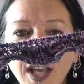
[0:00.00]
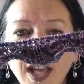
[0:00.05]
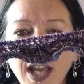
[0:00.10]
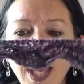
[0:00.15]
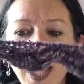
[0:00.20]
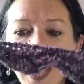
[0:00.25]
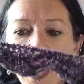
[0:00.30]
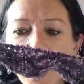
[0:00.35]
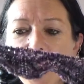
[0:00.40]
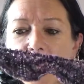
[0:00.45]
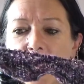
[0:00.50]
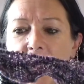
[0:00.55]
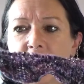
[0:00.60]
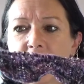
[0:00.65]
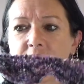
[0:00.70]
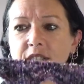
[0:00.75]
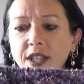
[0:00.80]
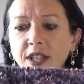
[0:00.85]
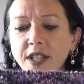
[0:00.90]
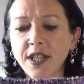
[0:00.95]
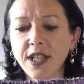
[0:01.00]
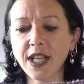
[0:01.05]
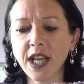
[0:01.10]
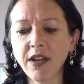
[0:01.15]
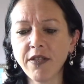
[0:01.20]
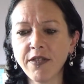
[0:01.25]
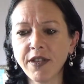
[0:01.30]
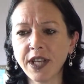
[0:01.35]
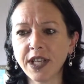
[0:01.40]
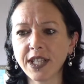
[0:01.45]
And
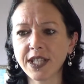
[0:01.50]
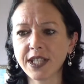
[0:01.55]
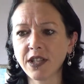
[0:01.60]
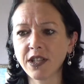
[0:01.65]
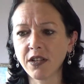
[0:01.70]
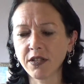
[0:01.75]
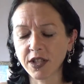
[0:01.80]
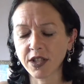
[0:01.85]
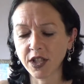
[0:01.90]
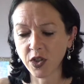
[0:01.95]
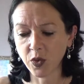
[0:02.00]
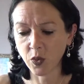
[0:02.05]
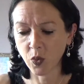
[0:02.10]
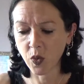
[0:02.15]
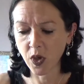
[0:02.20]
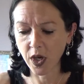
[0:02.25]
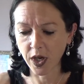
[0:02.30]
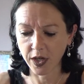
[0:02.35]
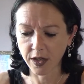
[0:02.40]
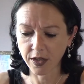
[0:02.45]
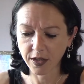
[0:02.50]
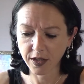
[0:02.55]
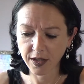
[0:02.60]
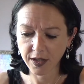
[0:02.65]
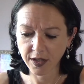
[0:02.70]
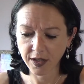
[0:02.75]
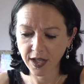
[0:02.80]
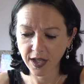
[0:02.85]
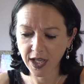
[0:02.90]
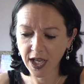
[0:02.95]
now that it's started to work,
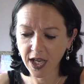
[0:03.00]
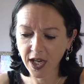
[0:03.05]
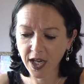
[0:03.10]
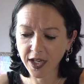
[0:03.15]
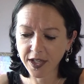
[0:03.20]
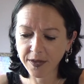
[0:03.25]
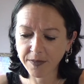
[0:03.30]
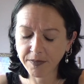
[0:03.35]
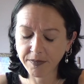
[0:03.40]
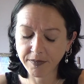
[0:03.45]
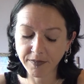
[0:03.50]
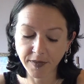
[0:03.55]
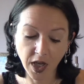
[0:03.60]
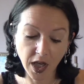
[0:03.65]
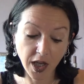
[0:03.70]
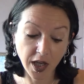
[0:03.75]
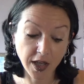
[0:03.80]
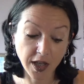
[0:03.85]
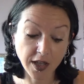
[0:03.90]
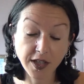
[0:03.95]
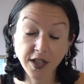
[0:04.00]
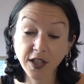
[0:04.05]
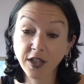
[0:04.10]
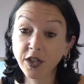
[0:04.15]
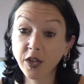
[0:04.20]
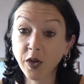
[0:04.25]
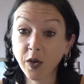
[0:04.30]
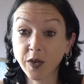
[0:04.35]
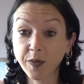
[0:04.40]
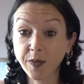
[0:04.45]
because you
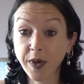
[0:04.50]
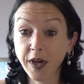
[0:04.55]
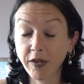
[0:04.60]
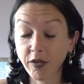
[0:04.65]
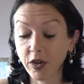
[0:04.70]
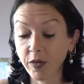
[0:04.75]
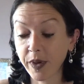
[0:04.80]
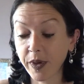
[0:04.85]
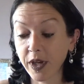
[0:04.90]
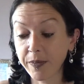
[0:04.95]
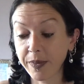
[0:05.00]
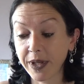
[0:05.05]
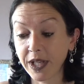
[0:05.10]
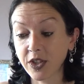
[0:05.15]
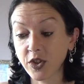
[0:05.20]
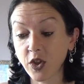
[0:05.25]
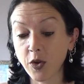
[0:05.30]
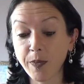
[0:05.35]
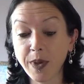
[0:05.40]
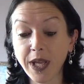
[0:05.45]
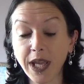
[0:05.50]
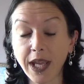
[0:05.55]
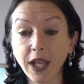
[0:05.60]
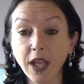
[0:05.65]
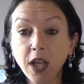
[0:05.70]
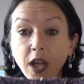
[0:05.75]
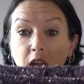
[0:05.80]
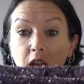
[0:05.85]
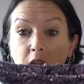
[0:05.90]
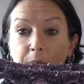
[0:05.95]
know I was paranoid about it being so big,
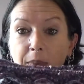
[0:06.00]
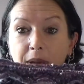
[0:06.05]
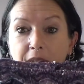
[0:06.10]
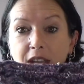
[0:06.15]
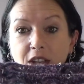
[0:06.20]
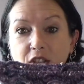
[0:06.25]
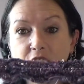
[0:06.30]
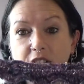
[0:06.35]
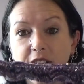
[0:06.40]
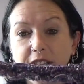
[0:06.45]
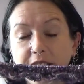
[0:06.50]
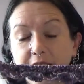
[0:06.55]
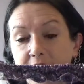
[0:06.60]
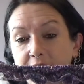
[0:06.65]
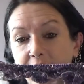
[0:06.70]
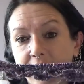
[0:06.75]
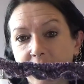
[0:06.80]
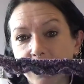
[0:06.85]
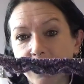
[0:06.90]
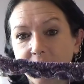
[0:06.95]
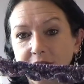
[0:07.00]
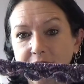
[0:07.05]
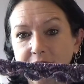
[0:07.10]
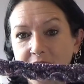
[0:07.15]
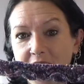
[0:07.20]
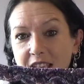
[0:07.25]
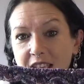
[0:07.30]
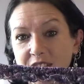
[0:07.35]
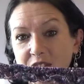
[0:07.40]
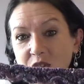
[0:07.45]
but actually
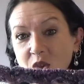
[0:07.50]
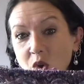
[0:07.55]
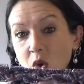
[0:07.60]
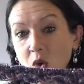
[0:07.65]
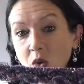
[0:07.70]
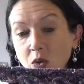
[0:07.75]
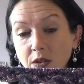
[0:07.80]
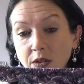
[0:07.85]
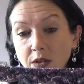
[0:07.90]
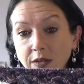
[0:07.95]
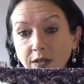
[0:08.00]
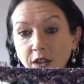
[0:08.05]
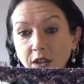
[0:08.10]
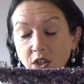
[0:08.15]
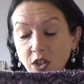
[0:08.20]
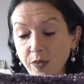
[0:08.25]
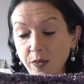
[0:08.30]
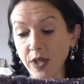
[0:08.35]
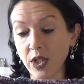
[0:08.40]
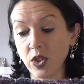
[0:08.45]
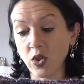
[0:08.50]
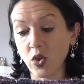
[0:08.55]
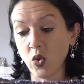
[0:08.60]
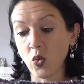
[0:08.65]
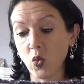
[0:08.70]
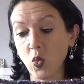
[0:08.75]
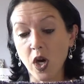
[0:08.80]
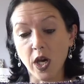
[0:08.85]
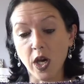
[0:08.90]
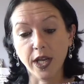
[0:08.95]
that's not going to be
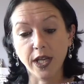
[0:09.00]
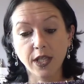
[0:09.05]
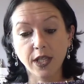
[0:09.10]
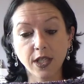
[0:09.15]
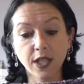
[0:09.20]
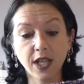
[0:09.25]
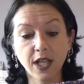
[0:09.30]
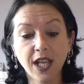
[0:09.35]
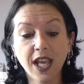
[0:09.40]
too wide.